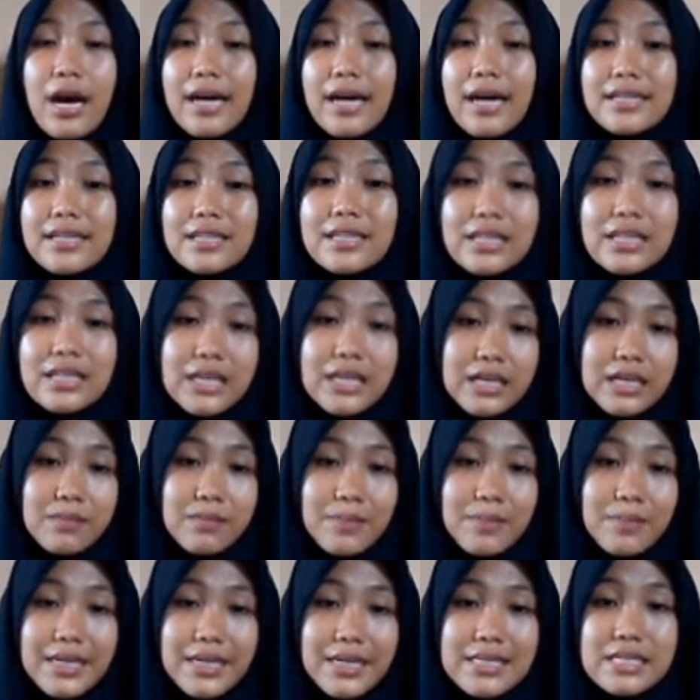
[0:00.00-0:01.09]
until it
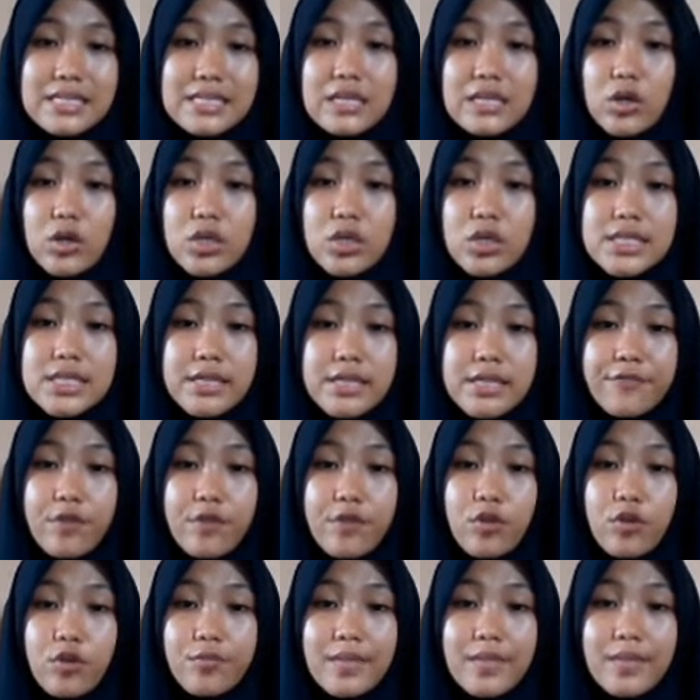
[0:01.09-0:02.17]
meets the concept
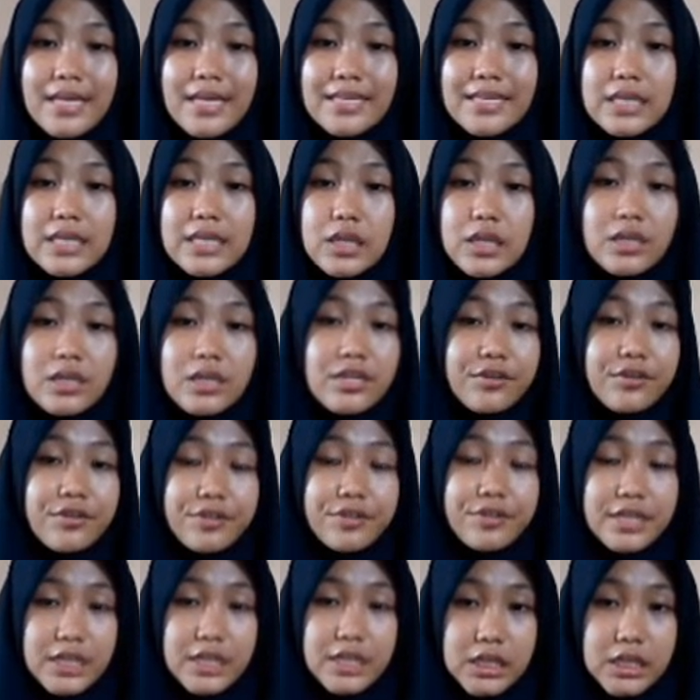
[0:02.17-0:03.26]
of blended
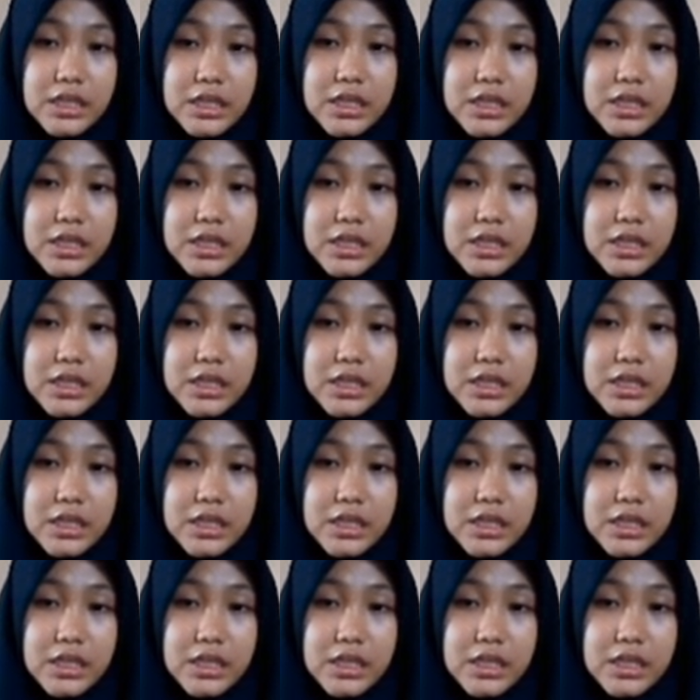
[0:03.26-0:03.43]
learning,